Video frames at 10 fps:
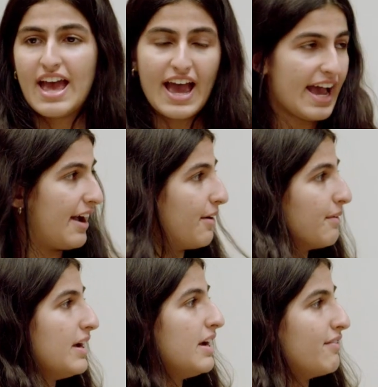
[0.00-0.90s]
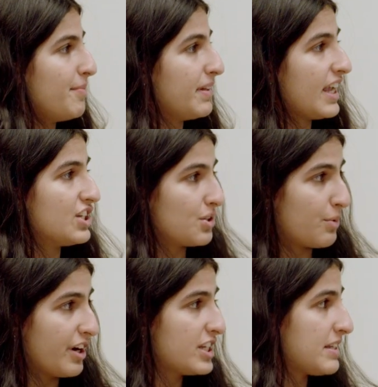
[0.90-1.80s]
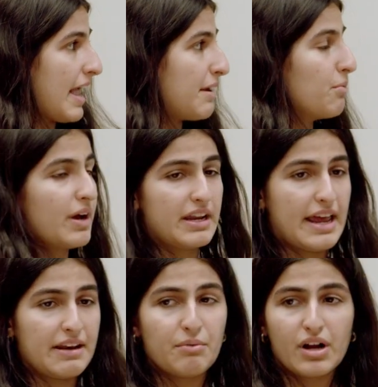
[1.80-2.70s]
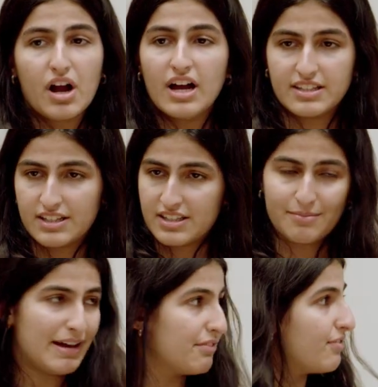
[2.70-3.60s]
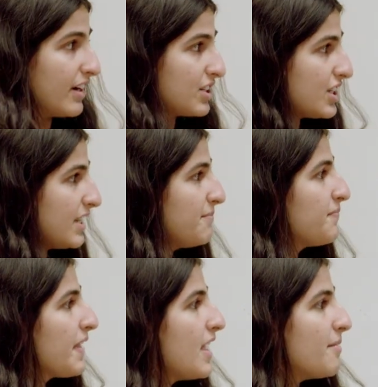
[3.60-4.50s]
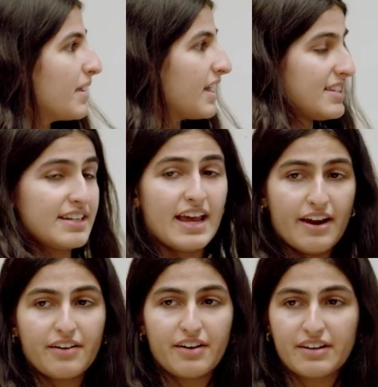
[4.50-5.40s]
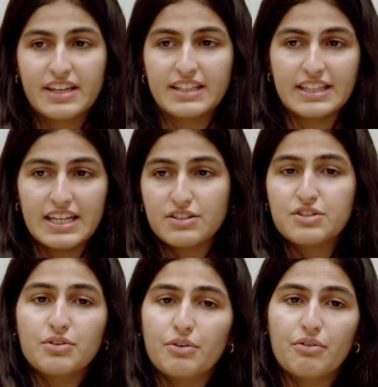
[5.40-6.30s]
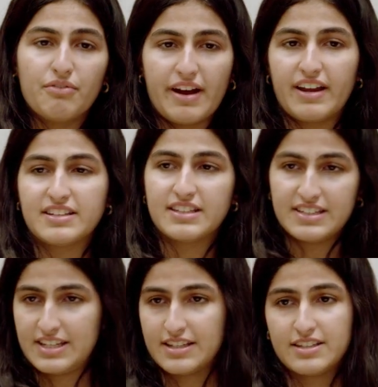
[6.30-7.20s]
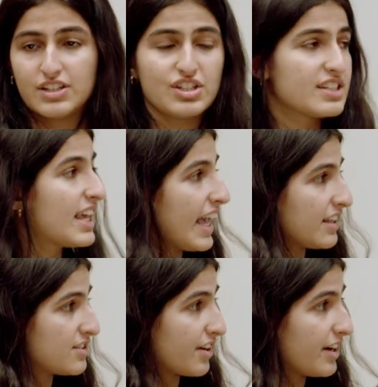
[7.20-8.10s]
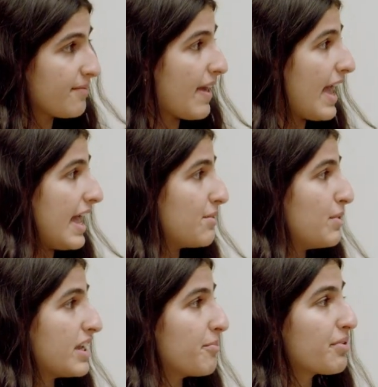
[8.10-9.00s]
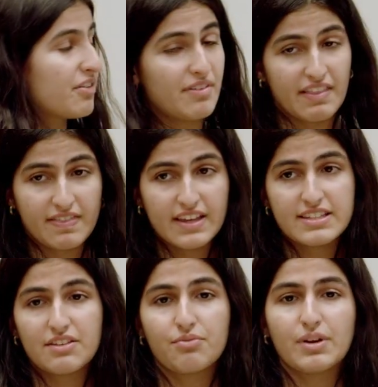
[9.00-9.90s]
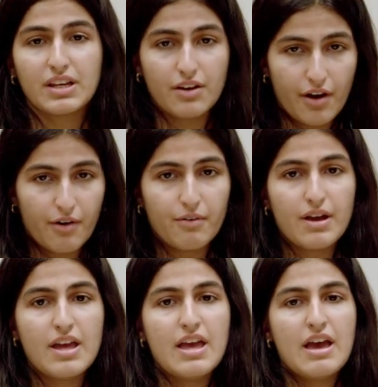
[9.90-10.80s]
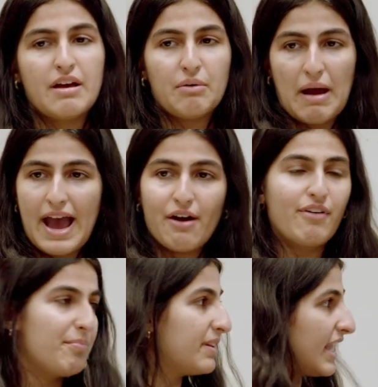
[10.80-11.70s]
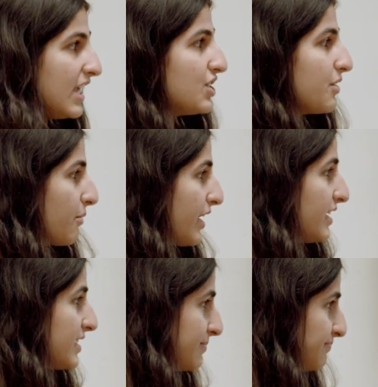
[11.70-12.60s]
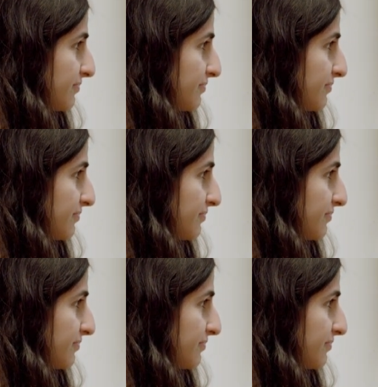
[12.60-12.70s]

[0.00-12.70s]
how replication works and what causes it to malfunction, because an error can lead to various diseases such as cancer, and we can prevent this if we know how replication works.